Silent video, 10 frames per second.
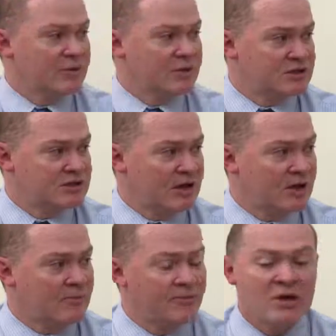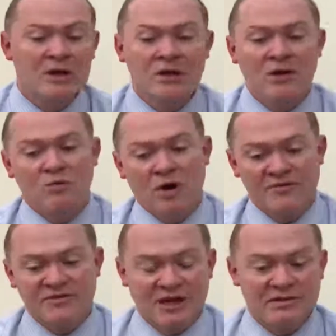when she's home? Yes.
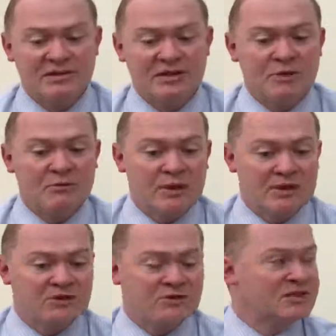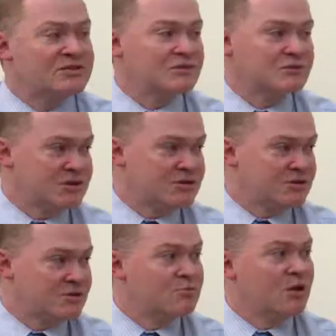Wife's now sleeping better. Do I still need
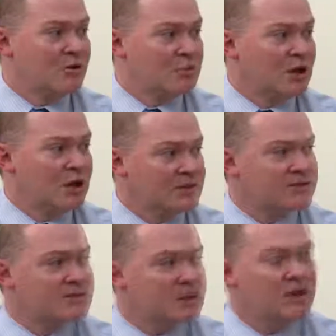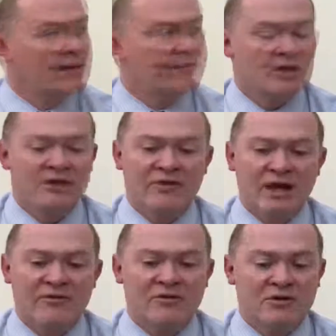to use my appliance? Mm. And if you
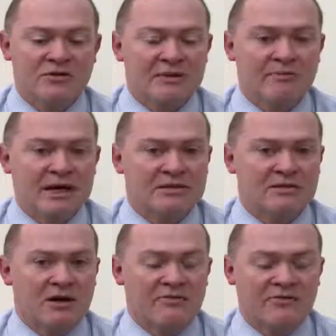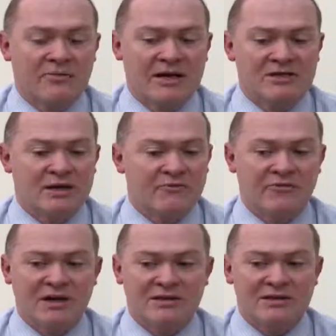haven't got that baseline information up
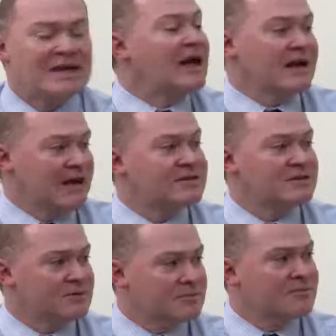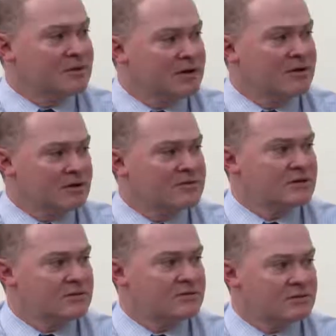front, you can't answer them. Yes, that's right.
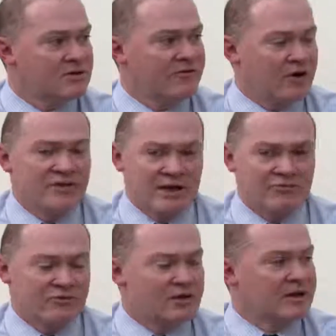So I find that really